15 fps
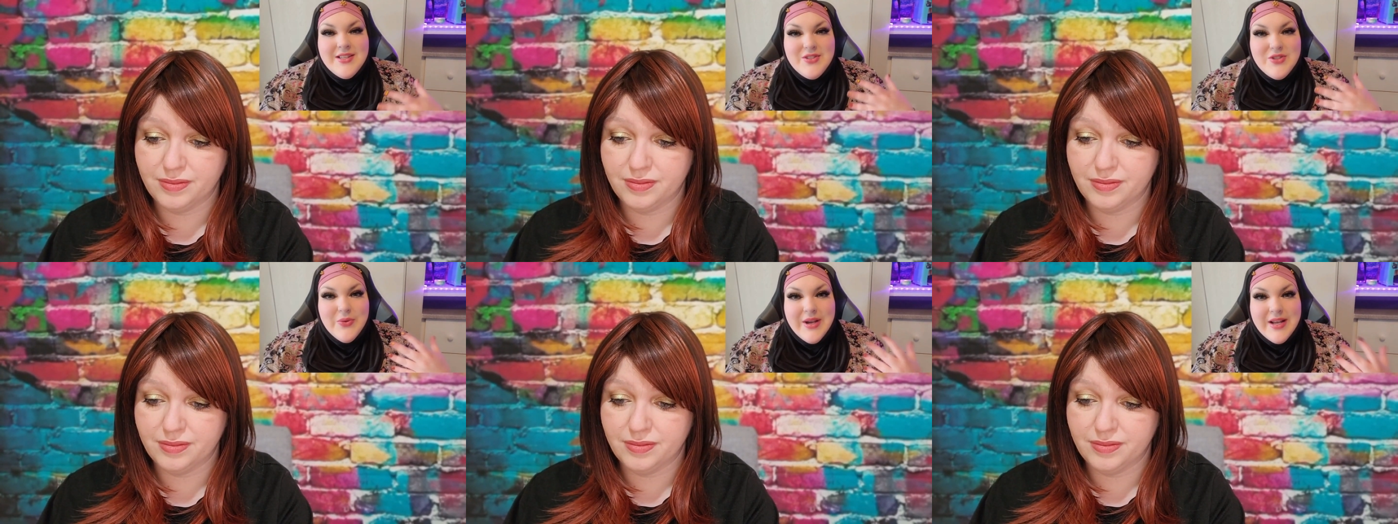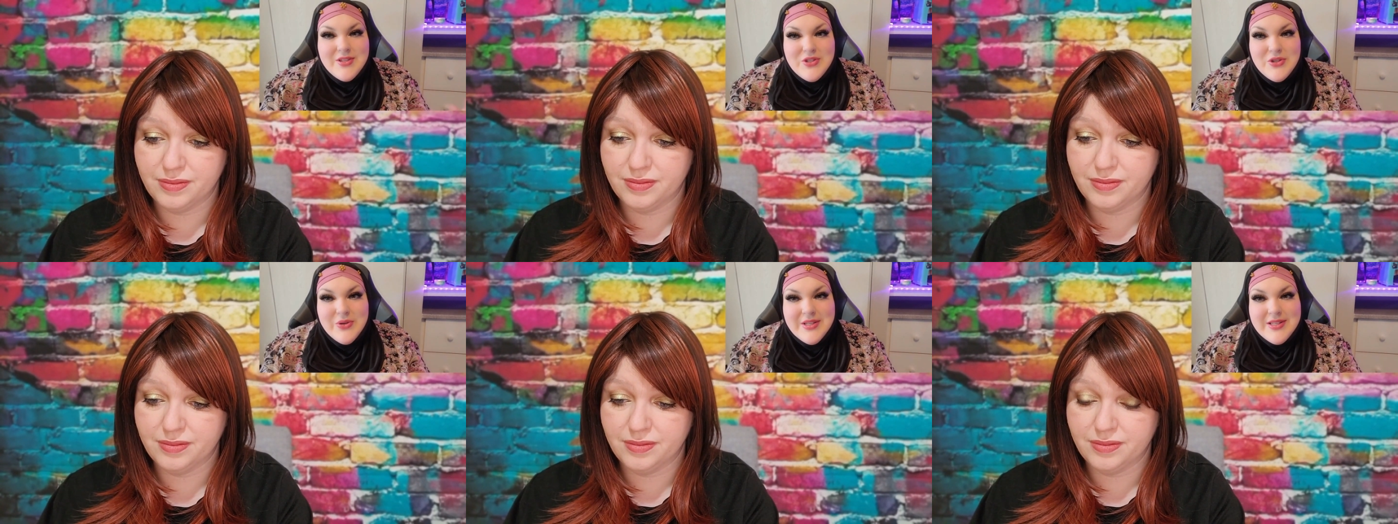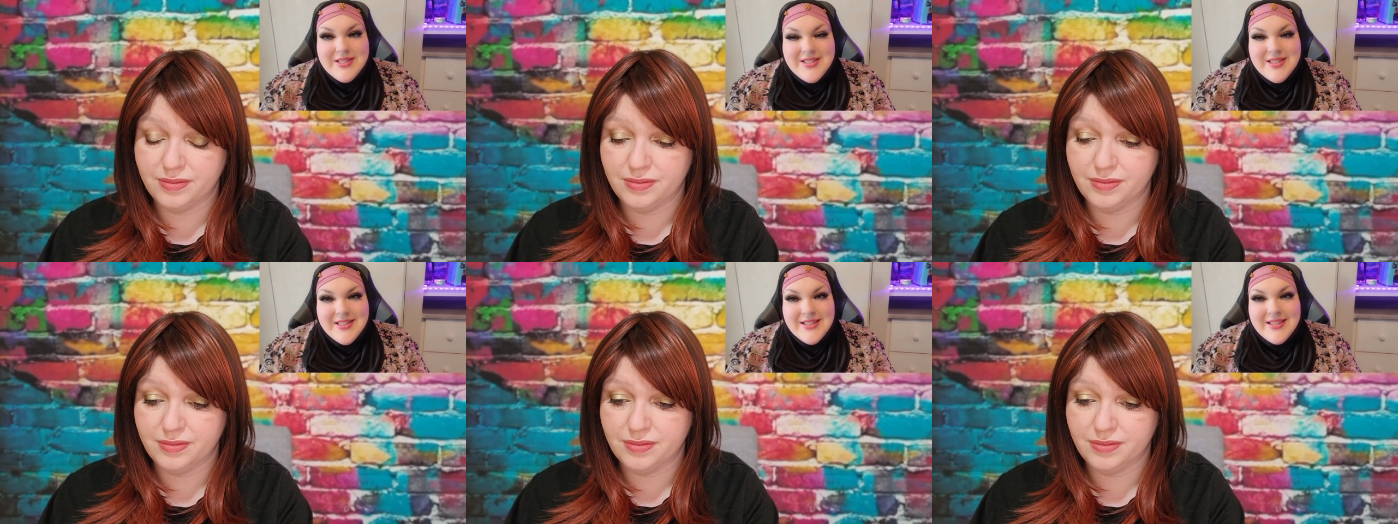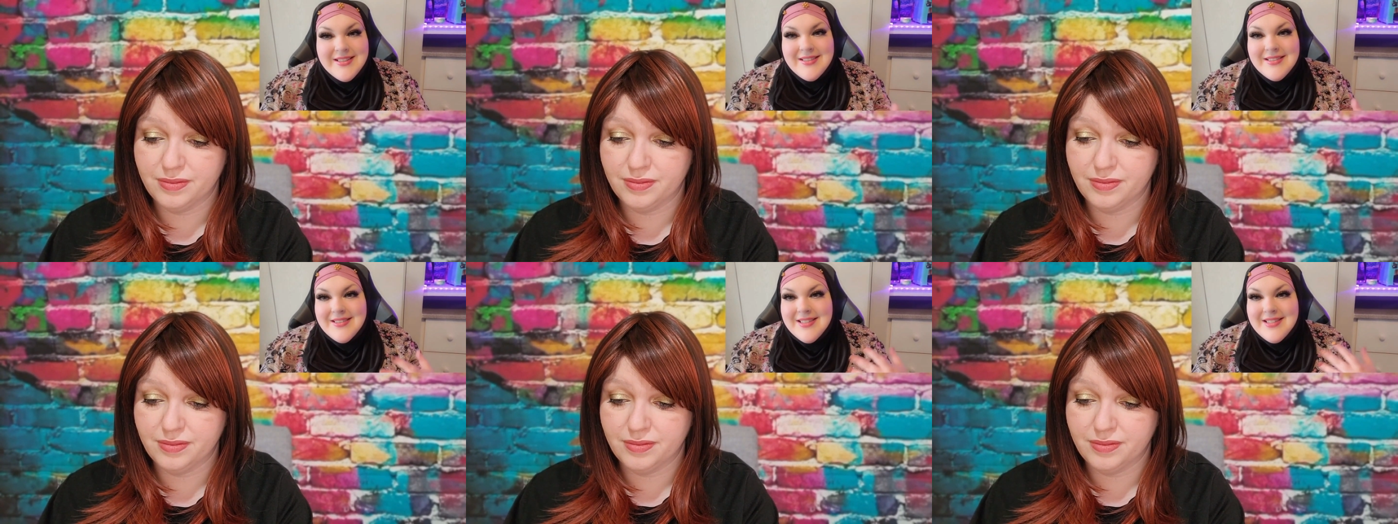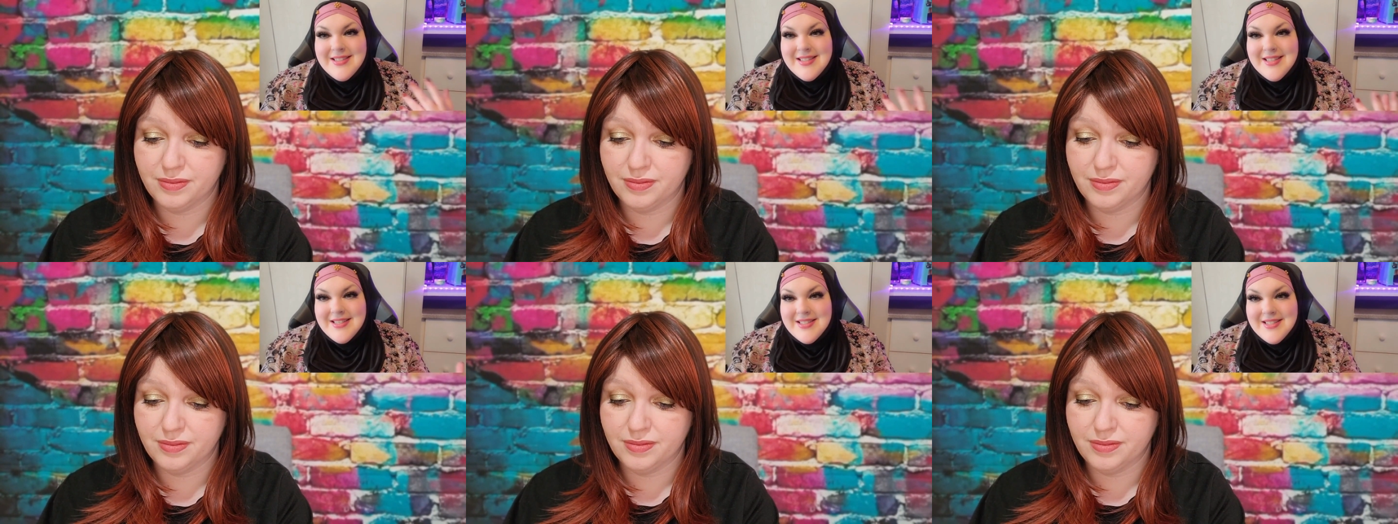Speaker 1: So as you can see,
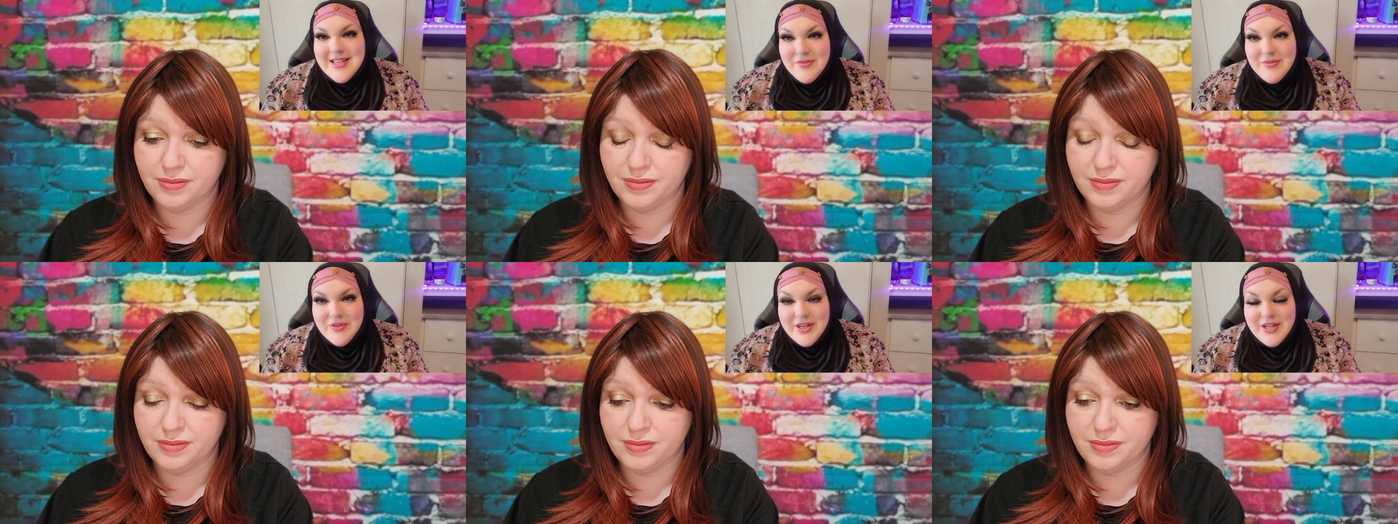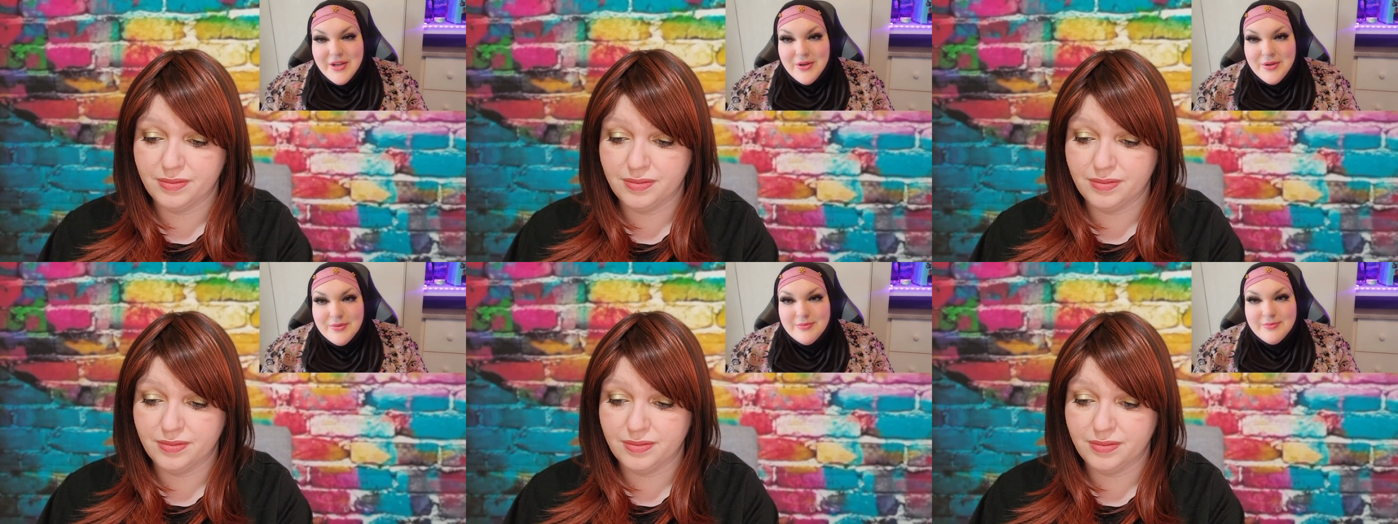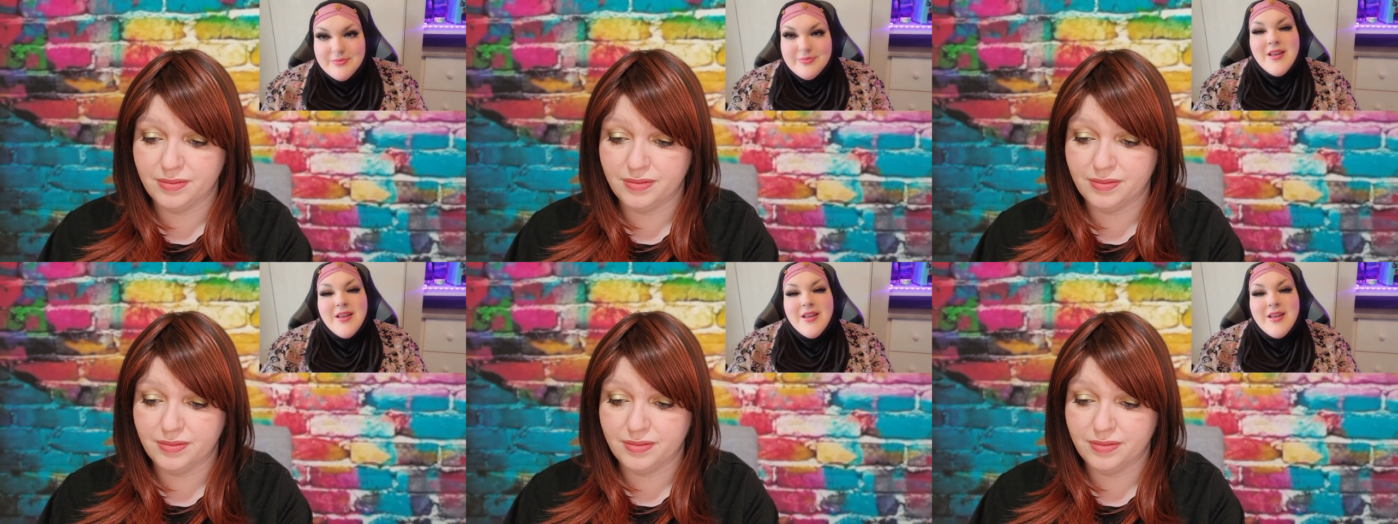this is a video.